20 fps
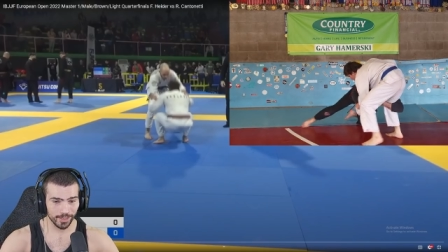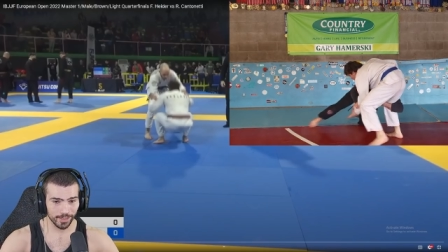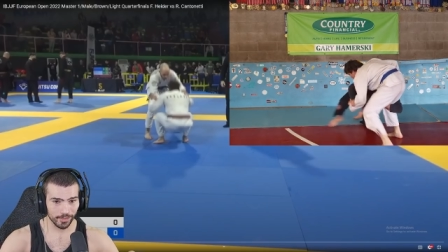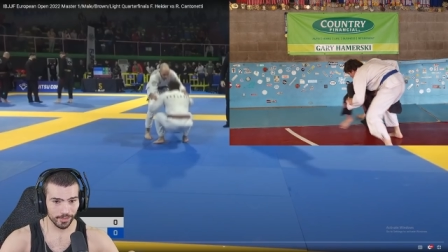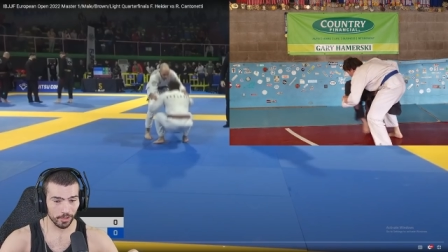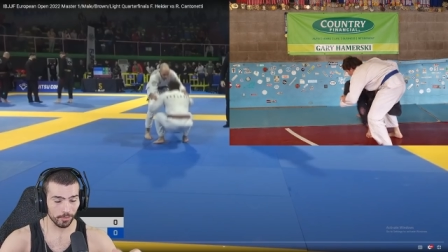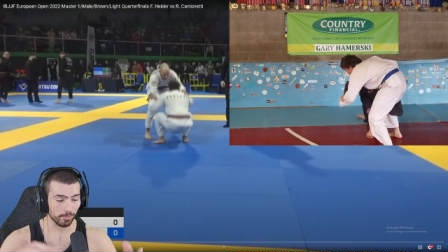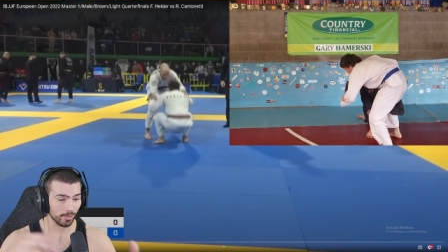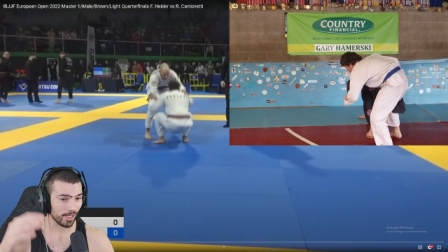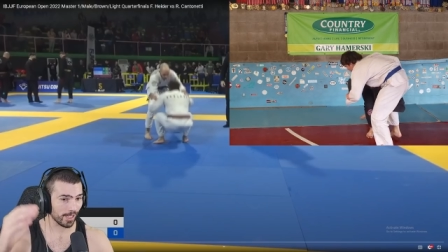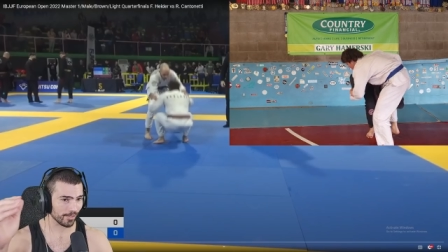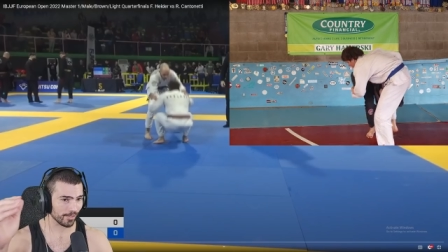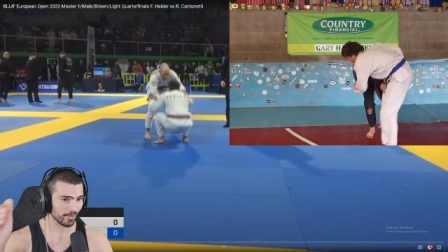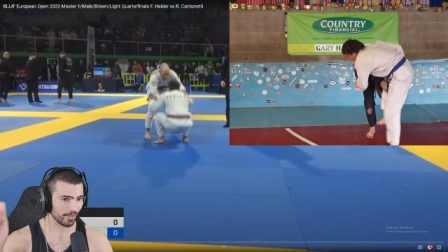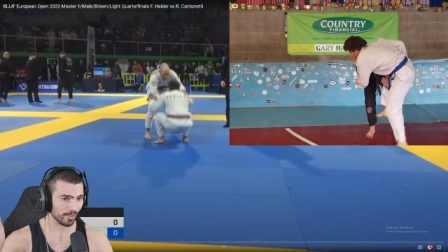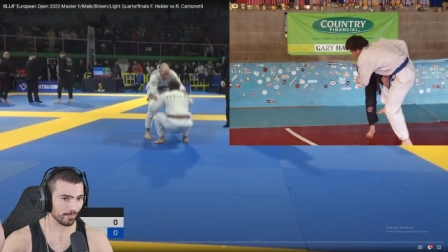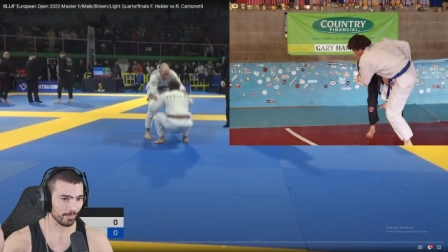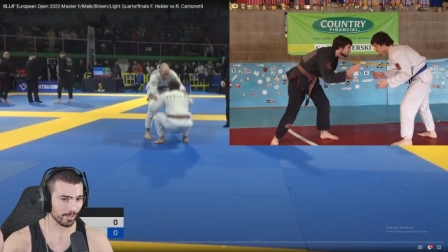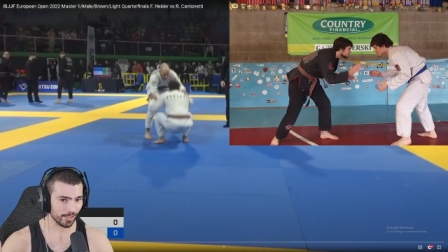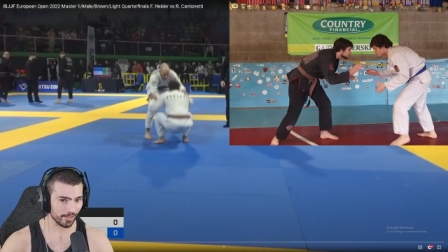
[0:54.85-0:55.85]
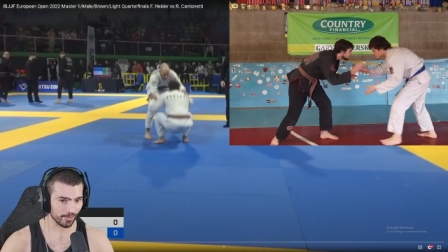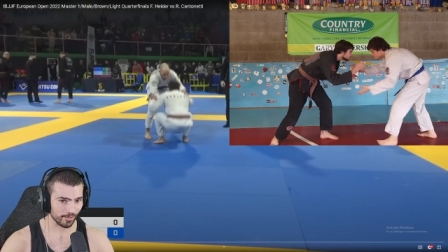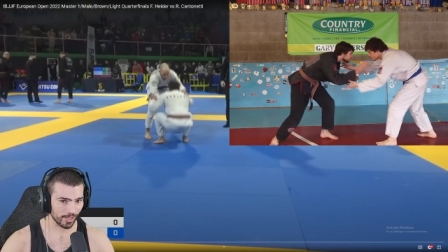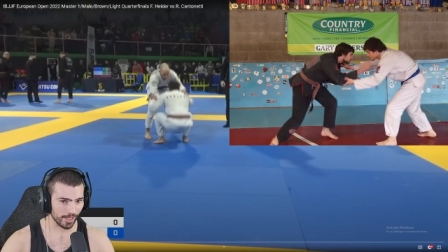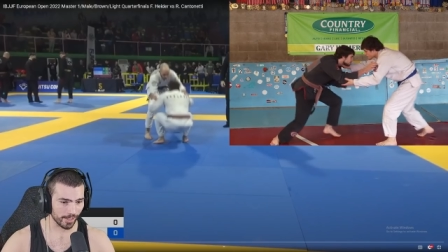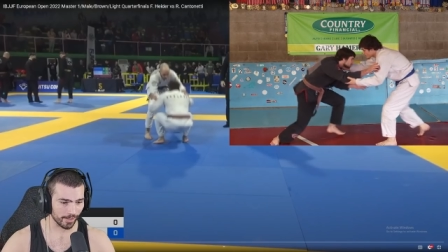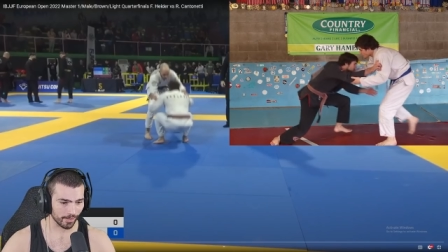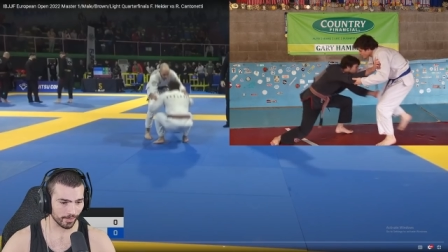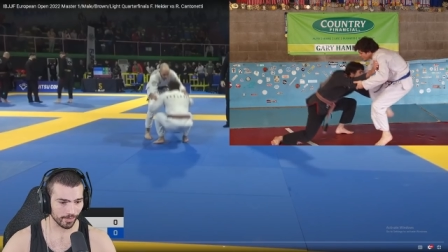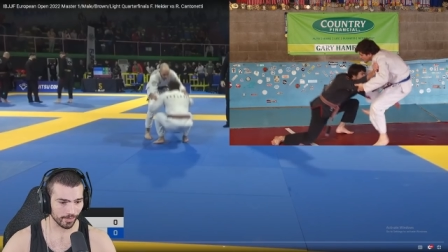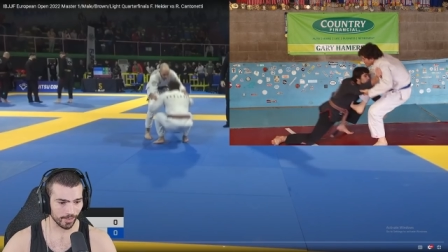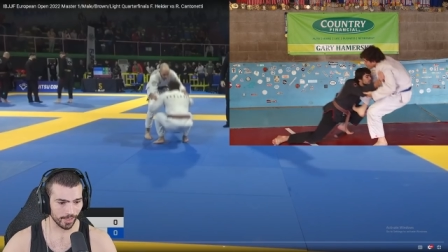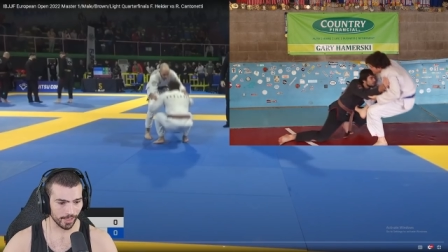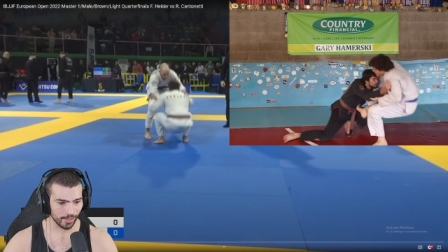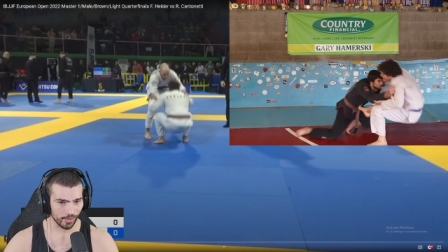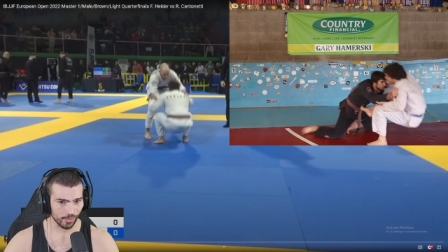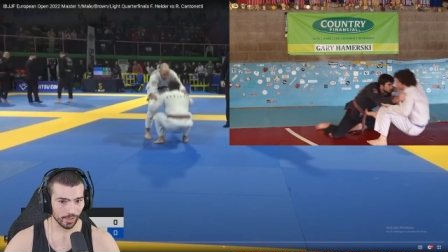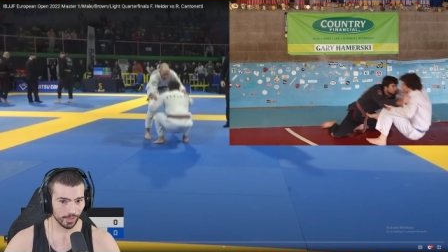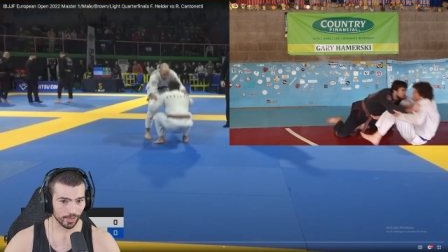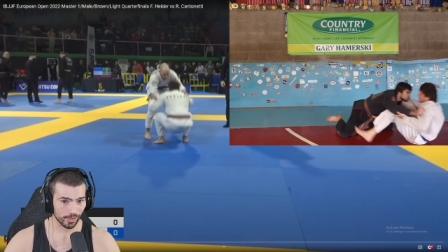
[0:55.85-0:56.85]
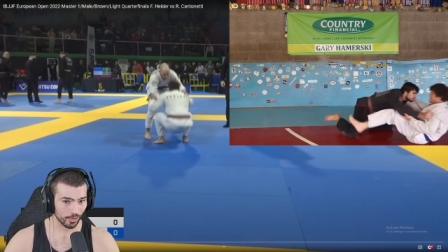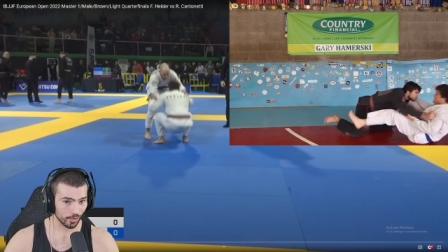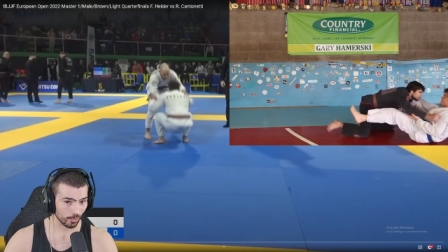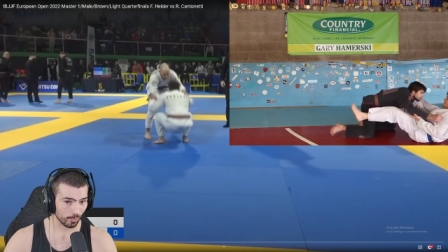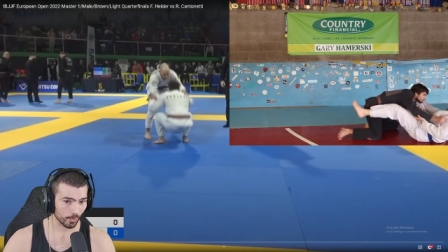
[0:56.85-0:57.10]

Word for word: you blast him, he's down, and you get the two